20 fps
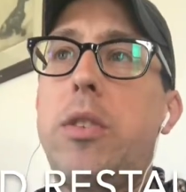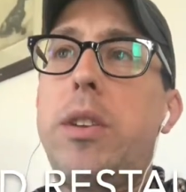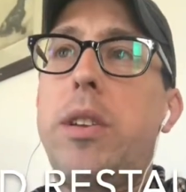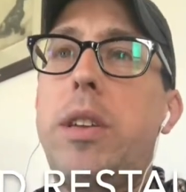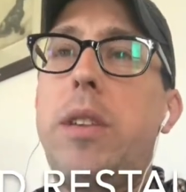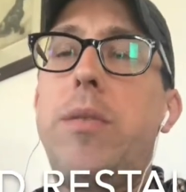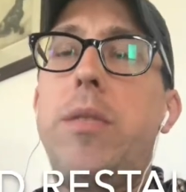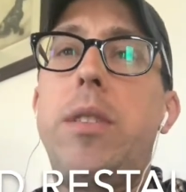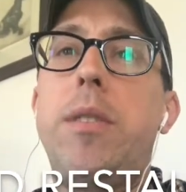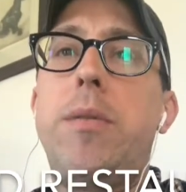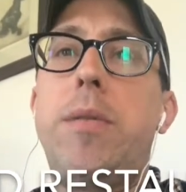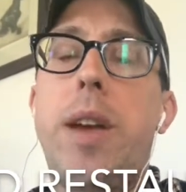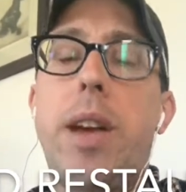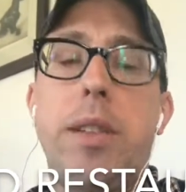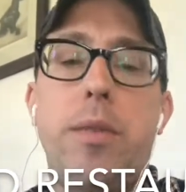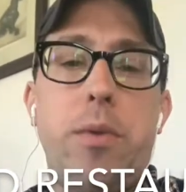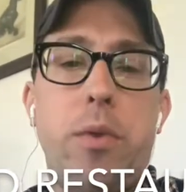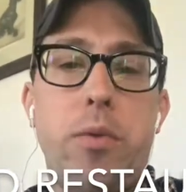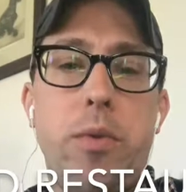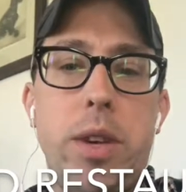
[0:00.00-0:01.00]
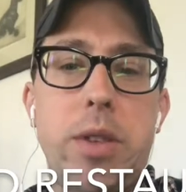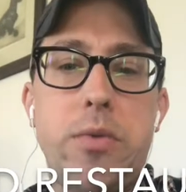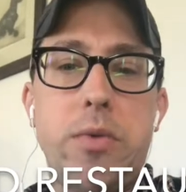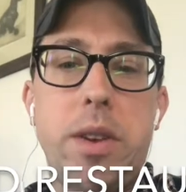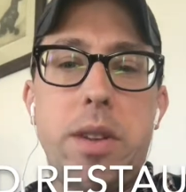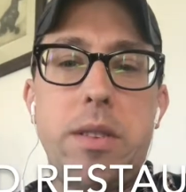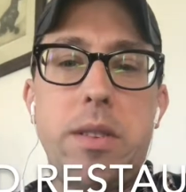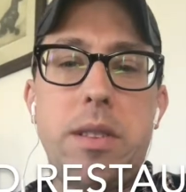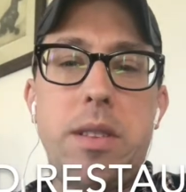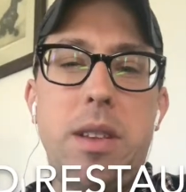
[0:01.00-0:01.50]
Even the fast food
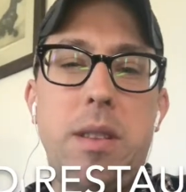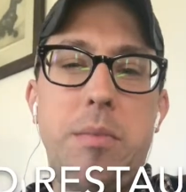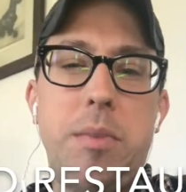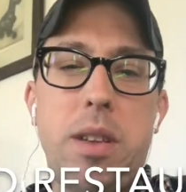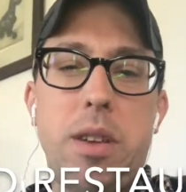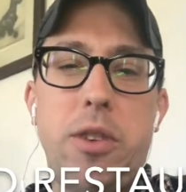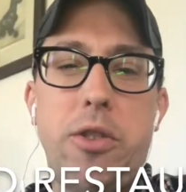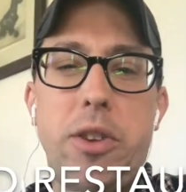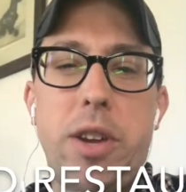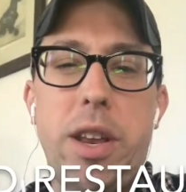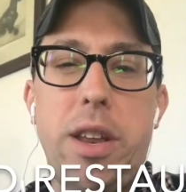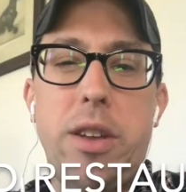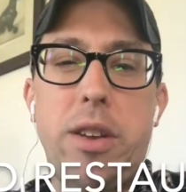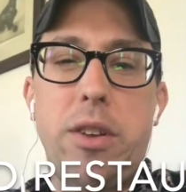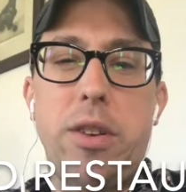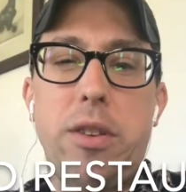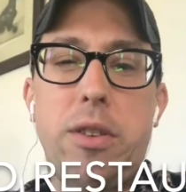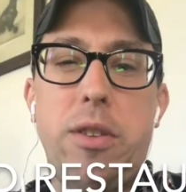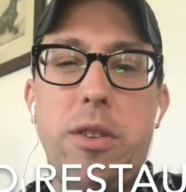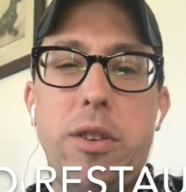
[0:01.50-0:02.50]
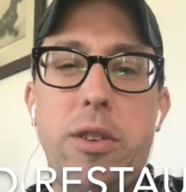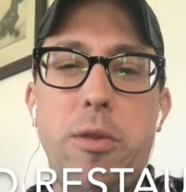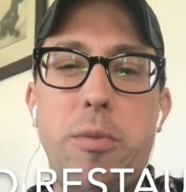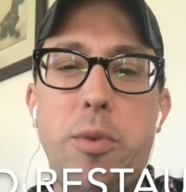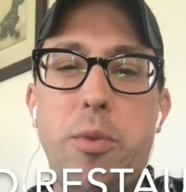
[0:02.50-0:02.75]
restaurants, it seems like you're getting a good deal,